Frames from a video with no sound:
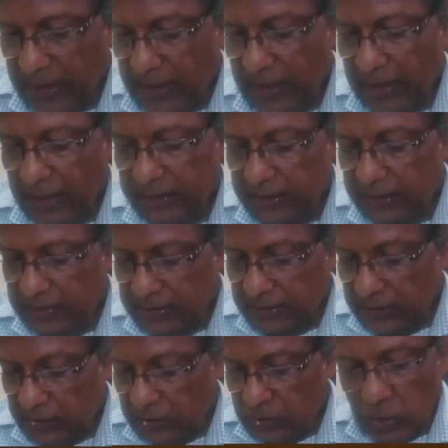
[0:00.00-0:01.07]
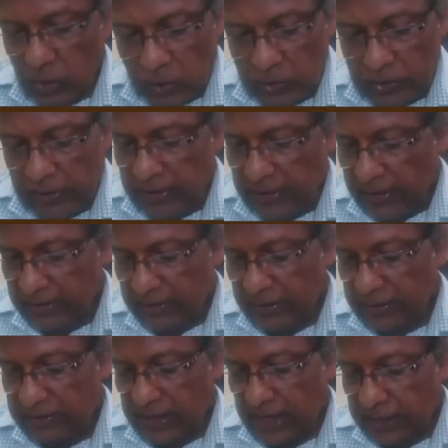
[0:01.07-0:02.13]
And then this goat, the
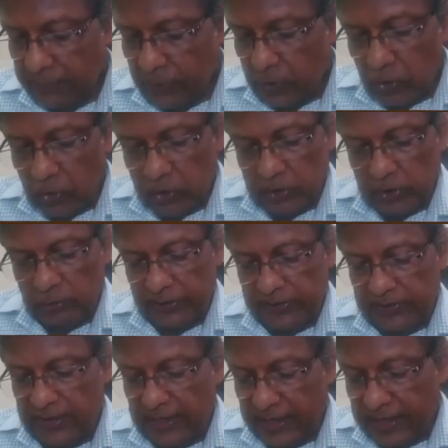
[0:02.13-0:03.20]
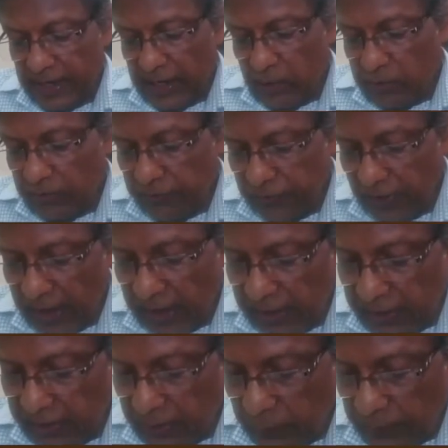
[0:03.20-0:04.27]
scapegoat, was led out
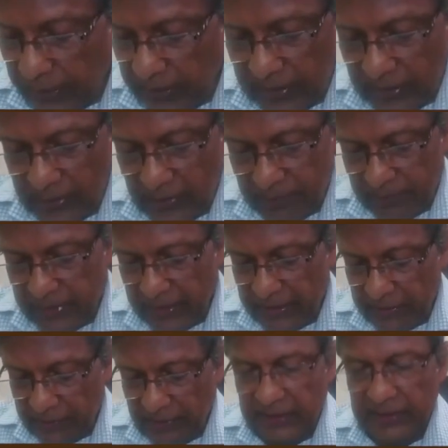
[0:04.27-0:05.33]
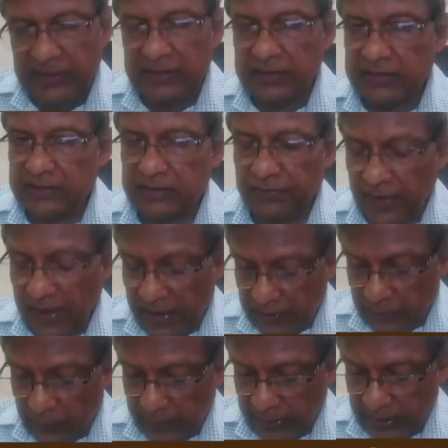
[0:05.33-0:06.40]
far away and released far
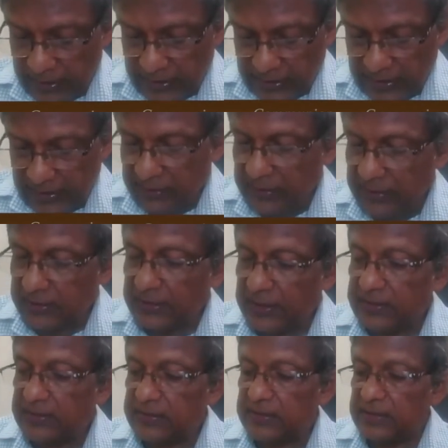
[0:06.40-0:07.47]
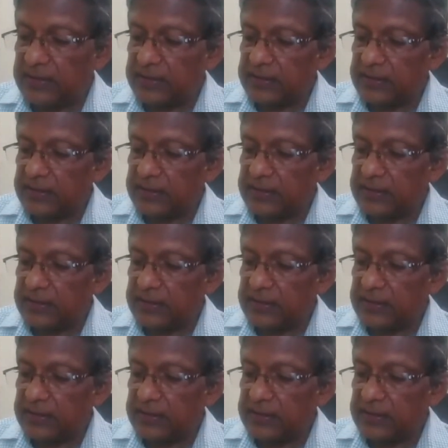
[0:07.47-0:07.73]
away in the desert.